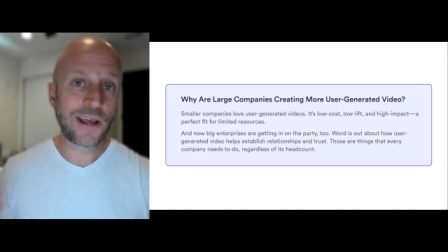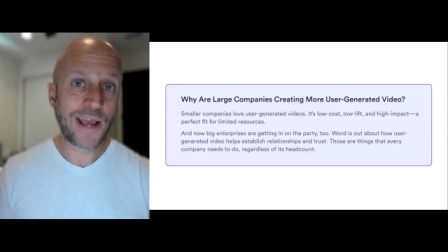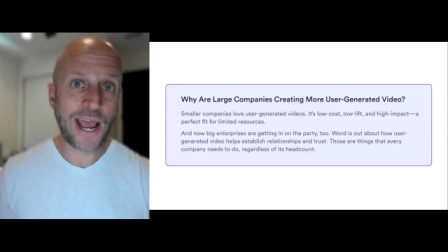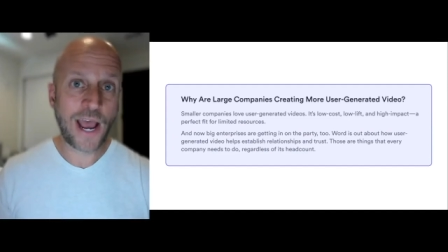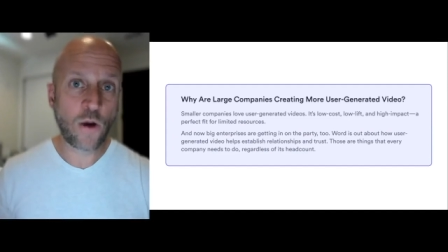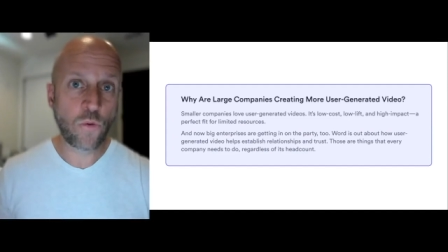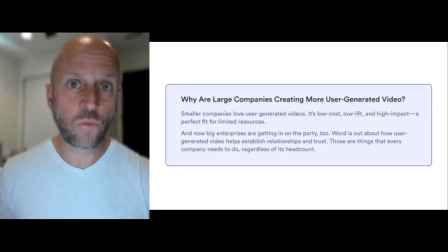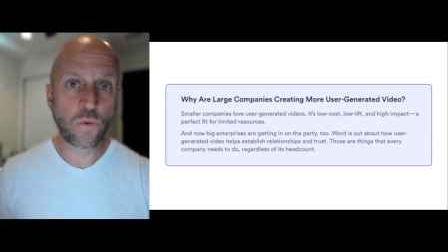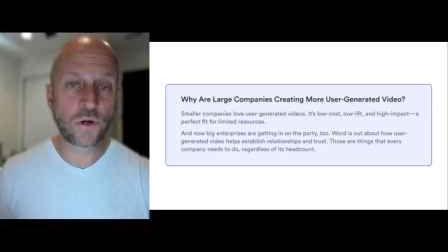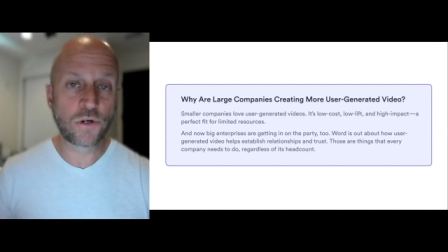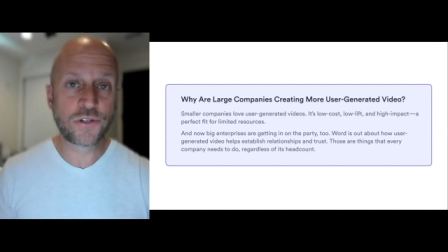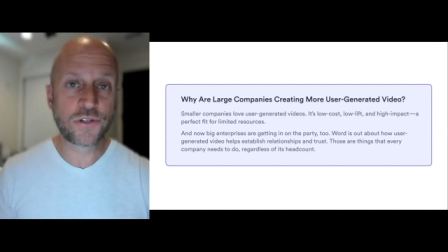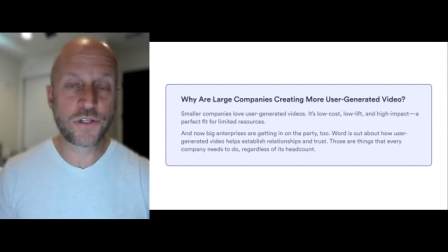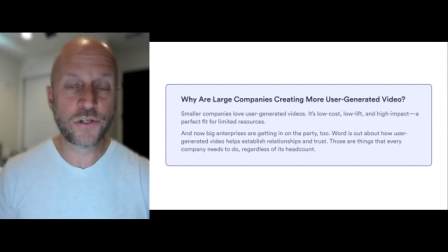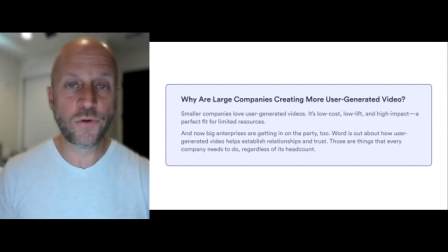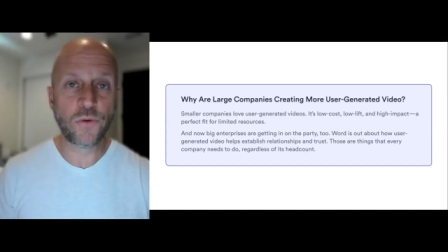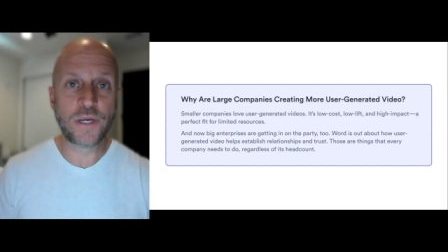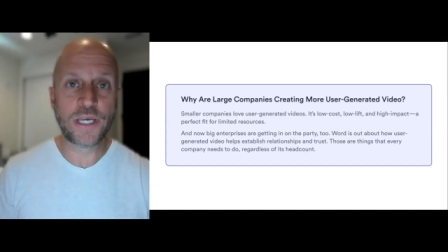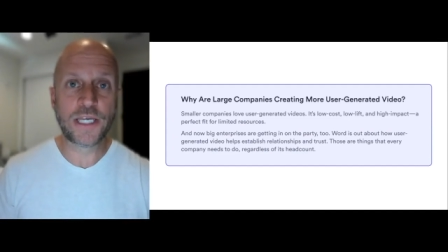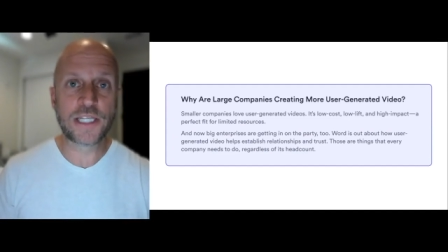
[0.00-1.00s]
How we're
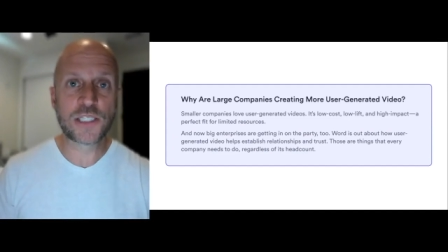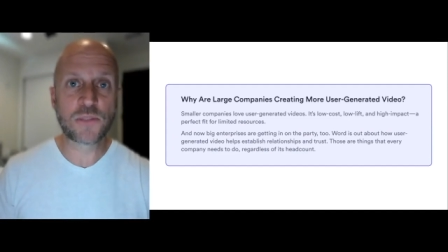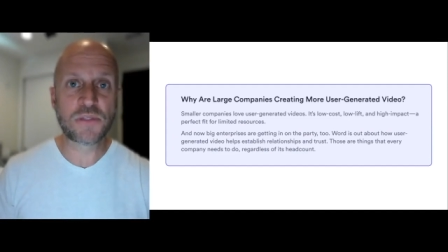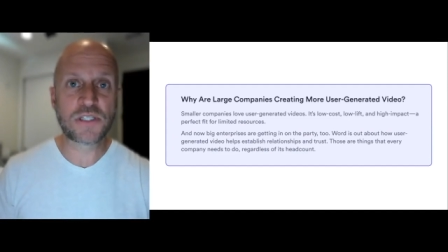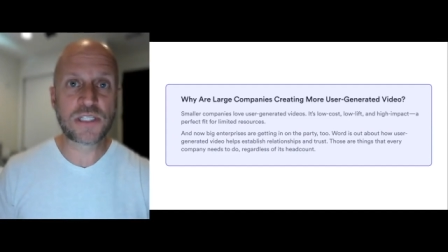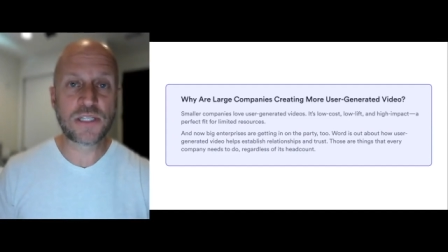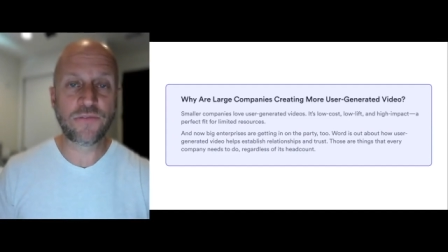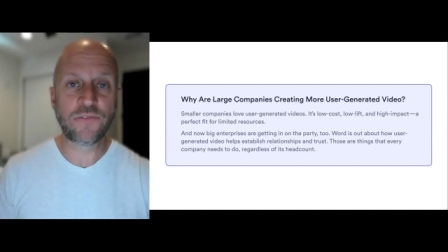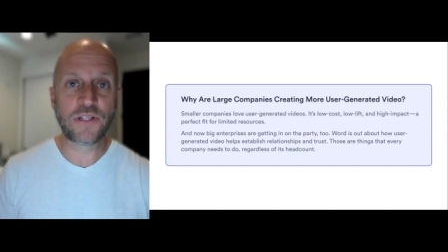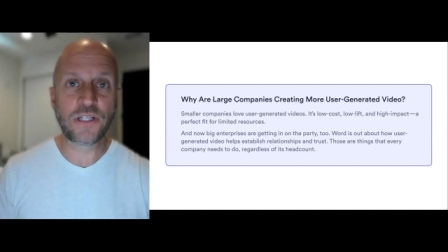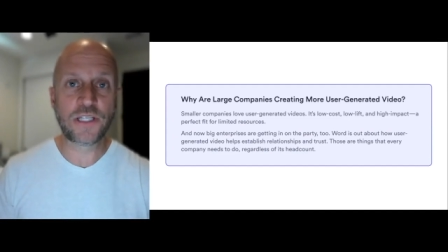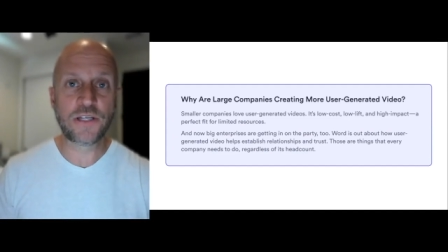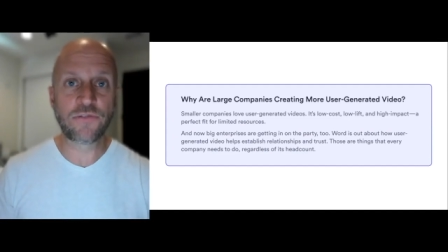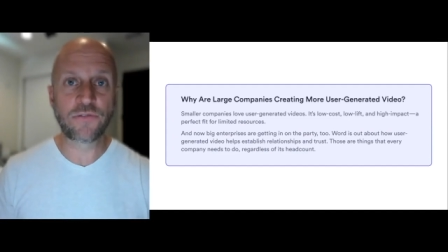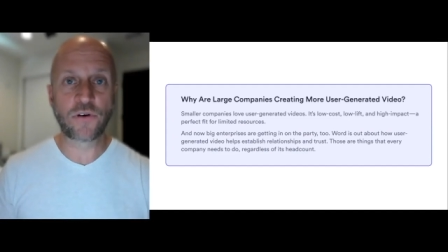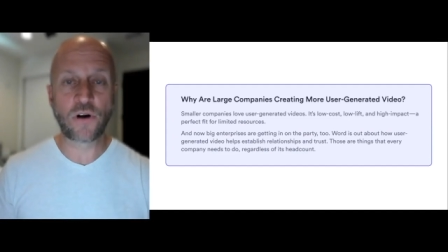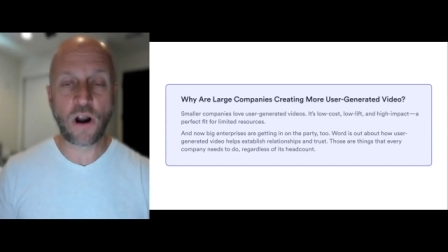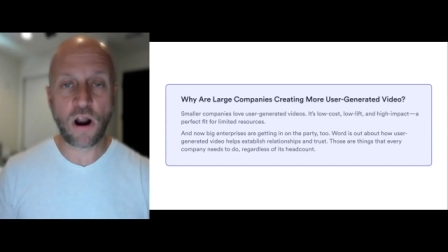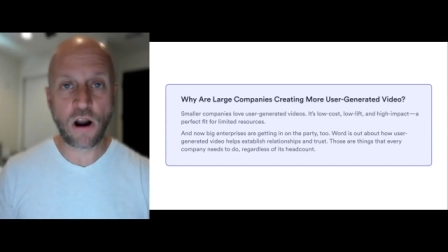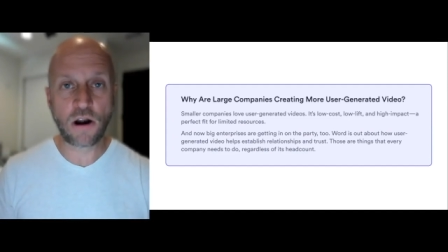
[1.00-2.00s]
doing it specifically
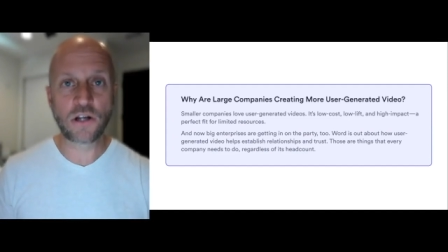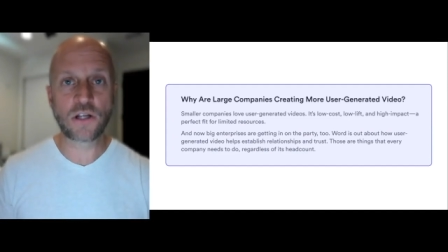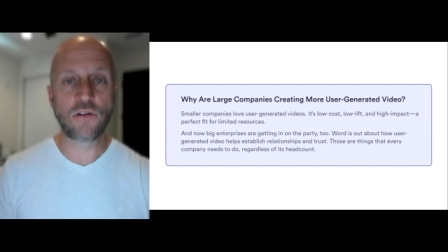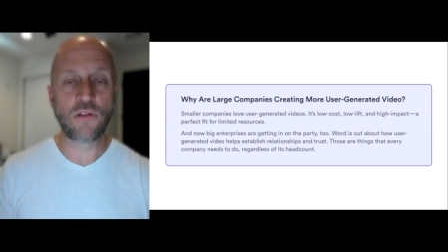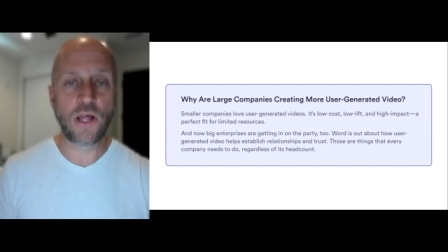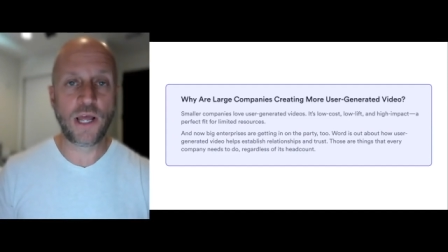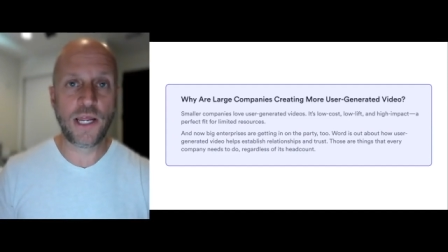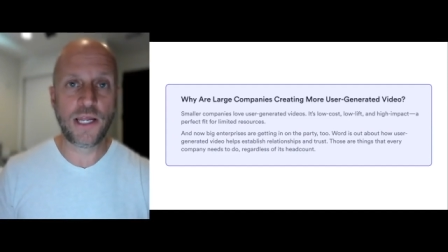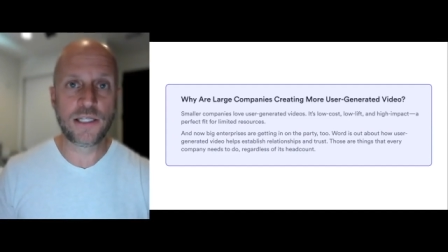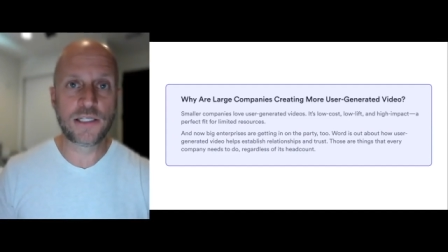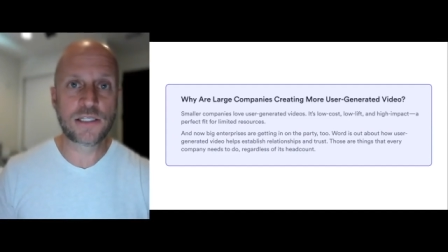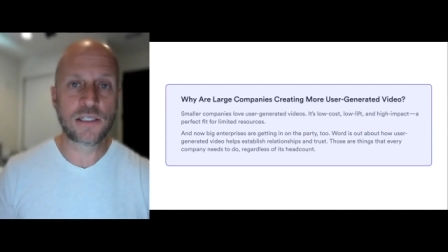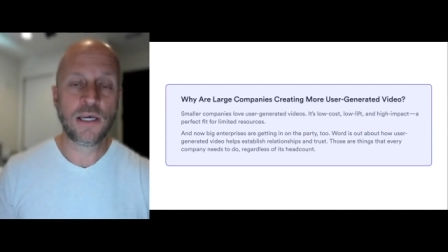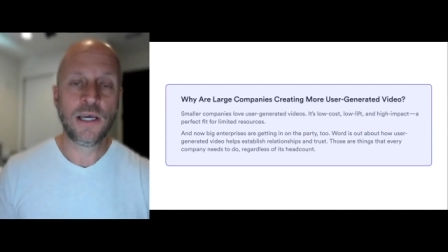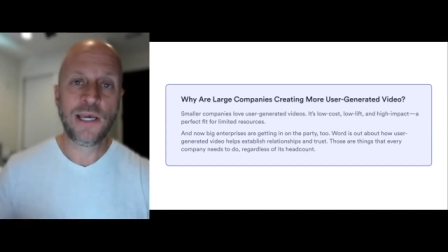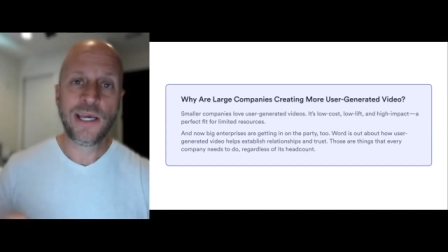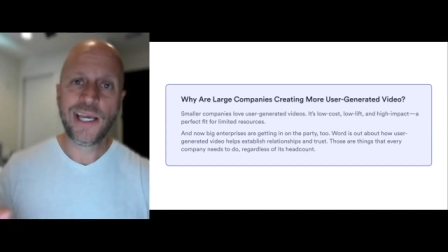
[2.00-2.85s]
for our clients,